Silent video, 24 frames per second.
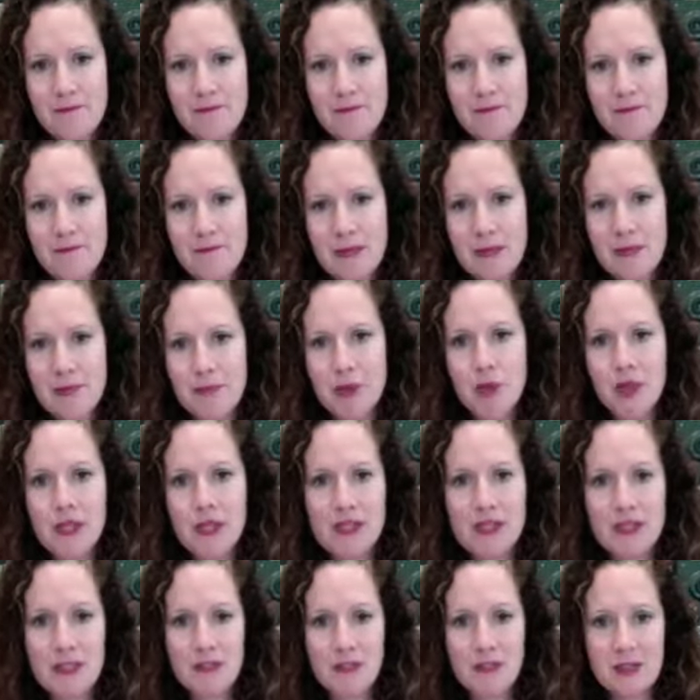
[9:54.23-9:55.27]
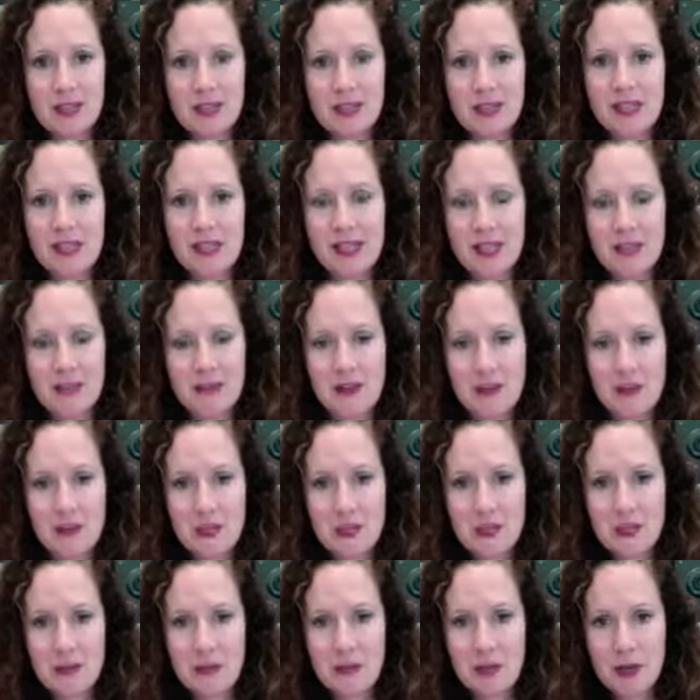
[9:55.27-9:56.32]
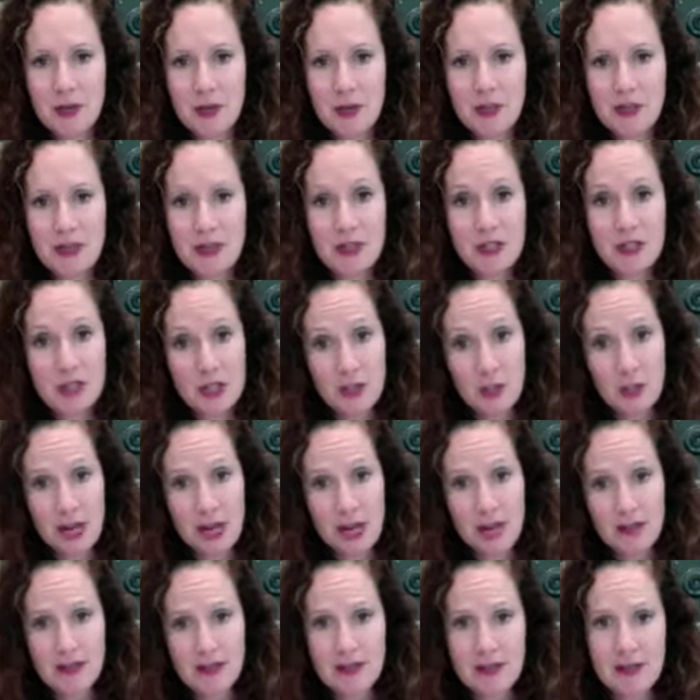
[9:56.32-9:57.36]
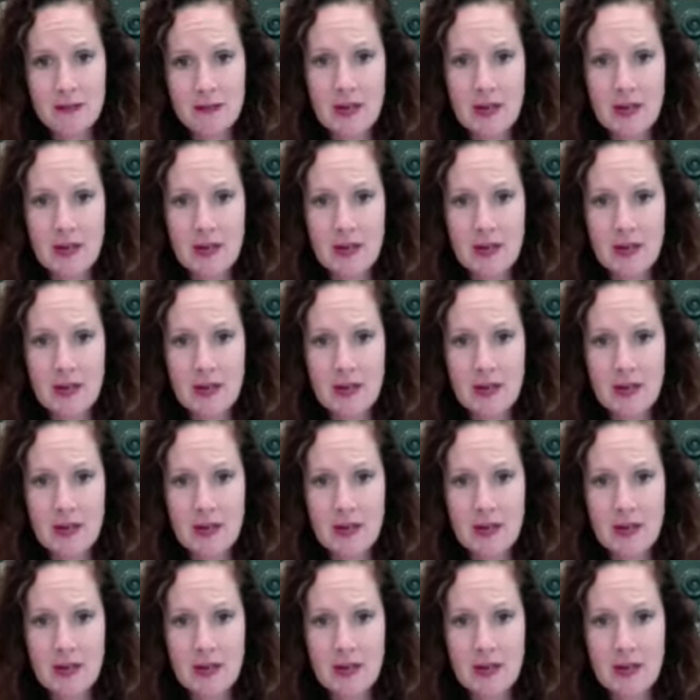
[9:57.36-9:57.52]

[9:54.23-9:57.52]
be put differently. And if I was going to post to you guys